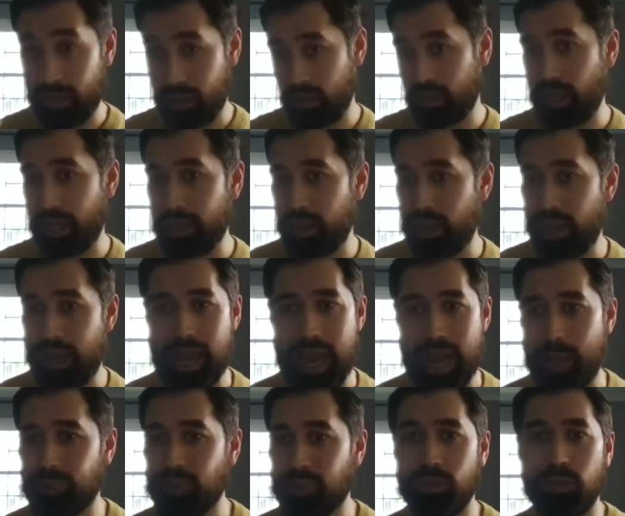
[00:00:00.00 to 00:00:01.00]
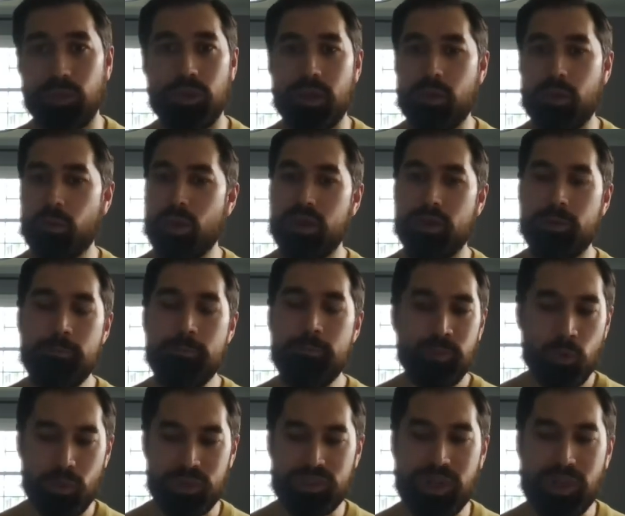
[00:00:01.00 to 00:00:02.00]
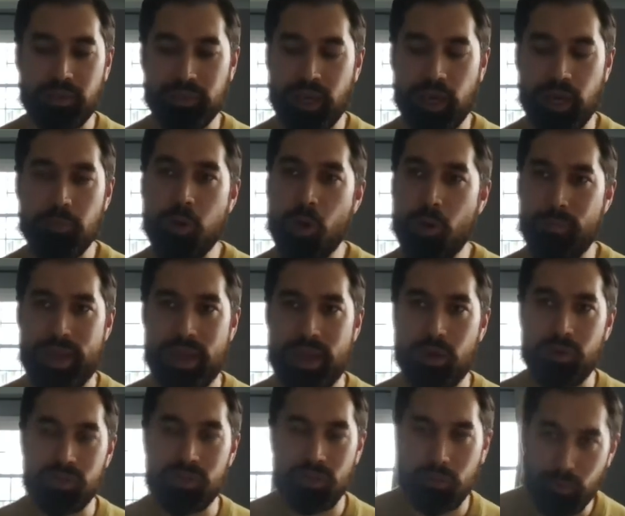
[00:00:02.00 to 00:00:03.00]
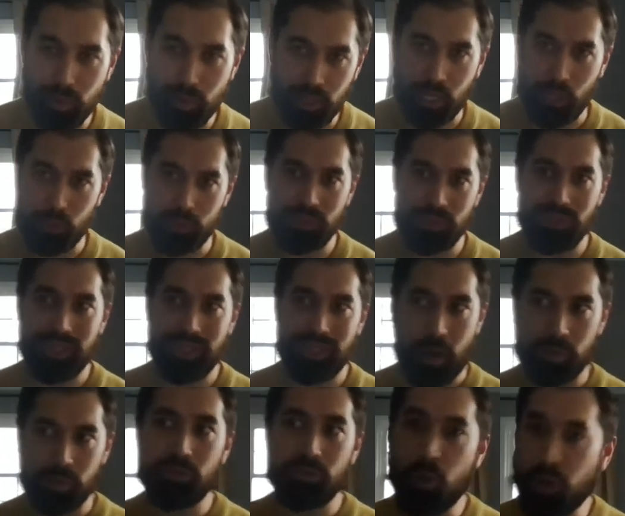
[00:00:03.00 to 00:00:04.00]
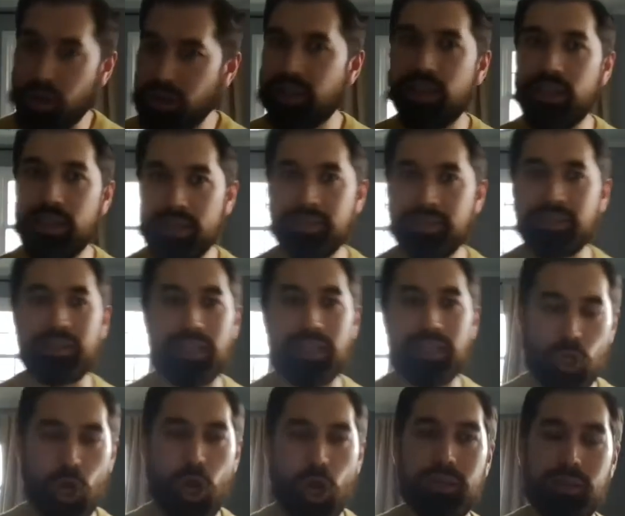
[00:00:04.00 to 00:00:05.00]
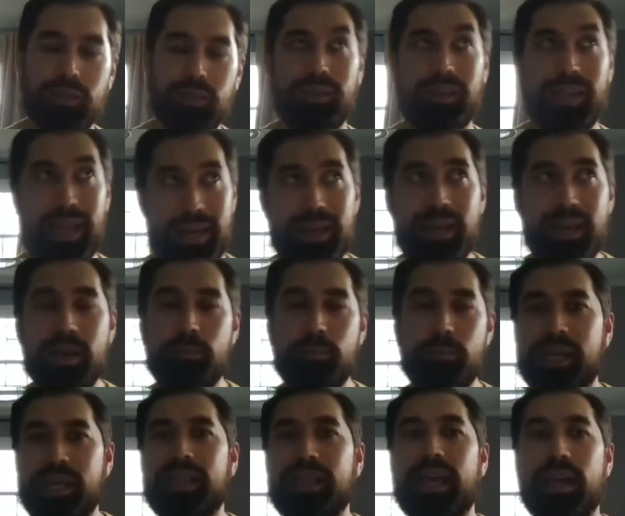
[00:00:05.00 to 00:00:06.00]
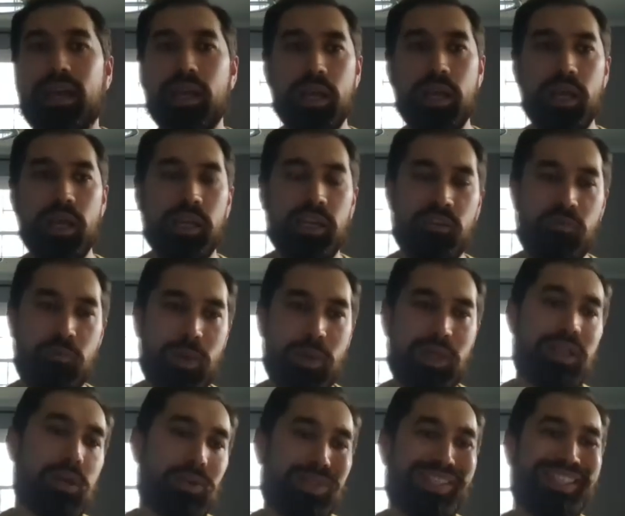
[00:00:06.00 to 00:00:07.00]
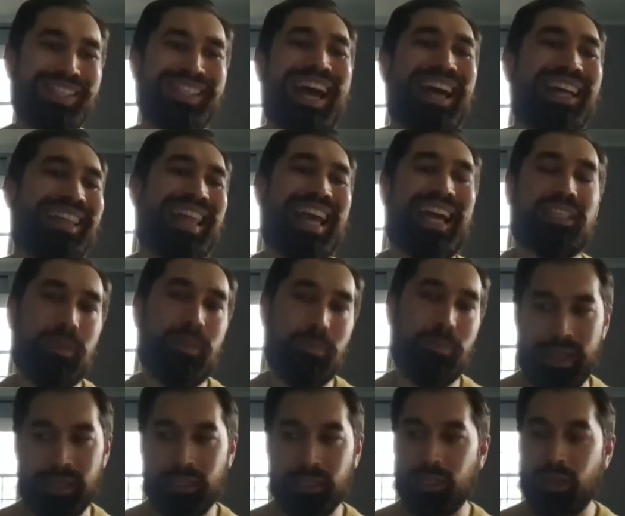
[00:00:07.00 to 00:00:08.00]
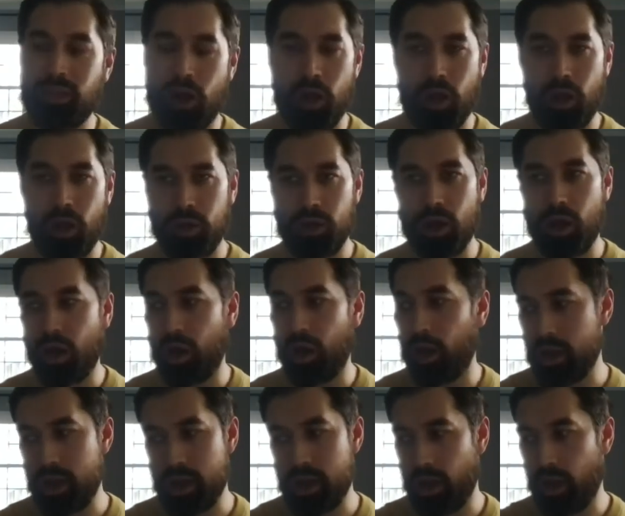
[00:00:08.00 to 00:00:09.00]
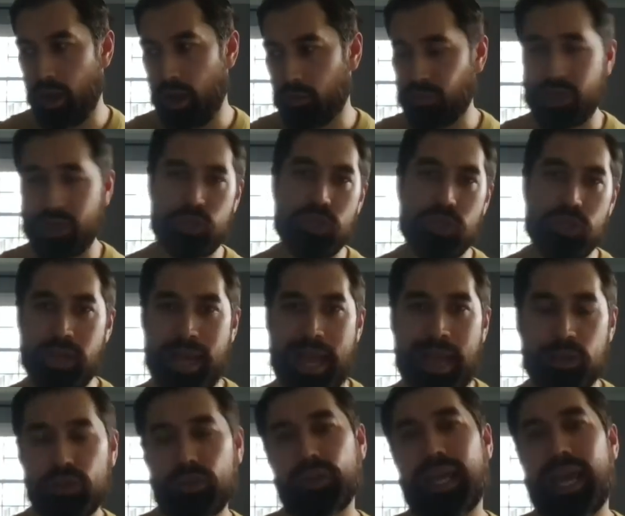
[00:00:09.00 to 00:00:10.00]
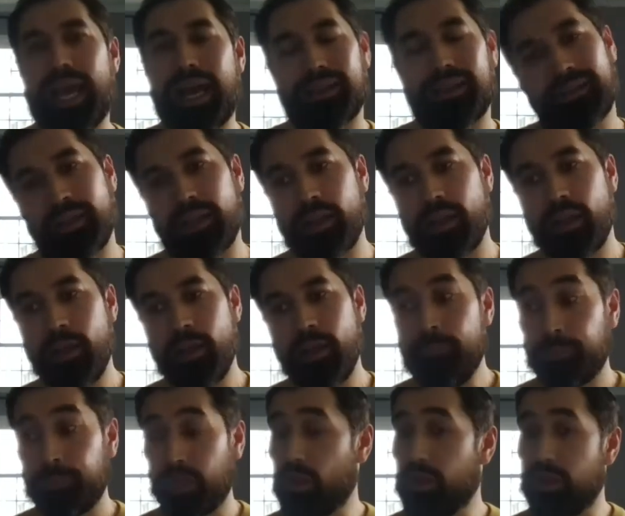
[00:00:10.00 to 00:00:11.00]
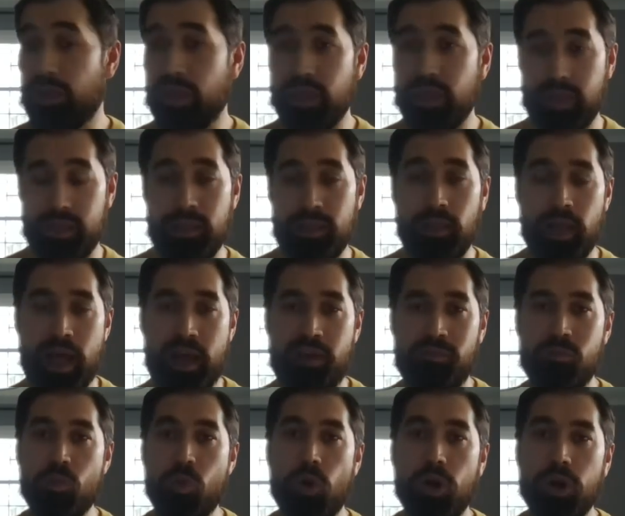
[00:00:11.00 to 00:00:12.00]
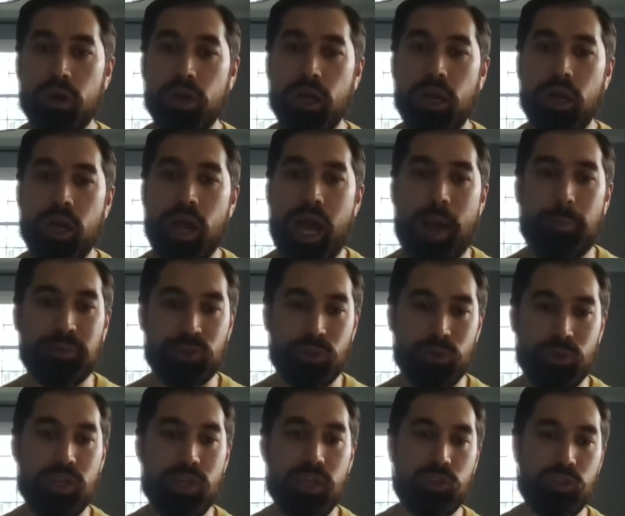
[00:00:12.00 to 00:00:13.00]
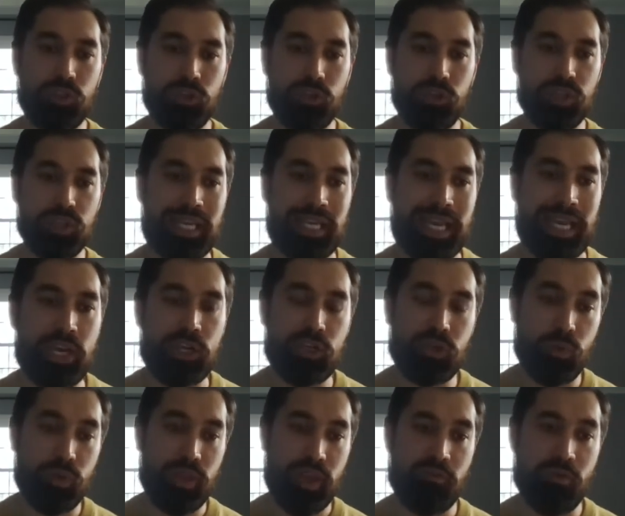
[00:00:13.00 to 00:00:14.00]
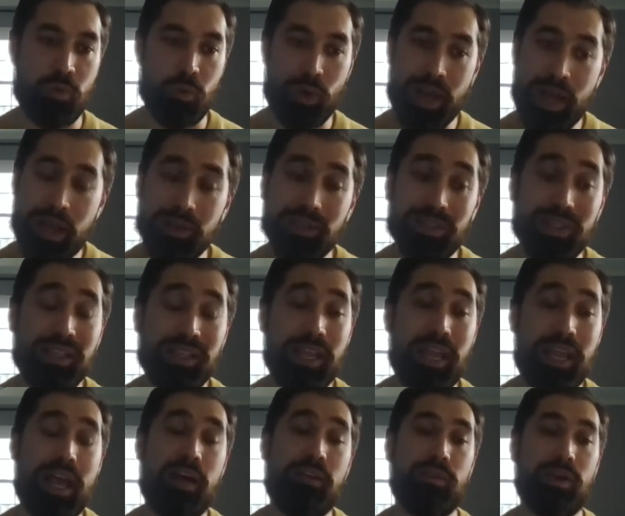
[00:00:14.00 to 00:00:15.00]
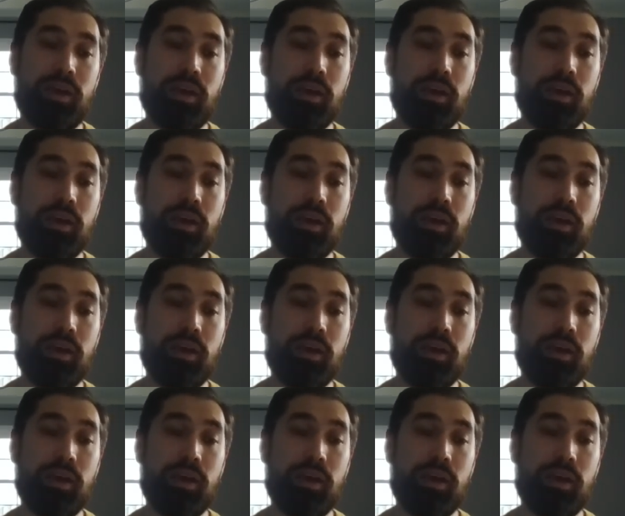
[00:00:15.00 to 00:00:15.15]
and absolutely, when Secretary Pompeo was in Belarus, that was one of the things that they talked. The idea being that if Belarus is not that dependent on Russian natural gas, then they'll have more opportunity to engage with everyone else, and they have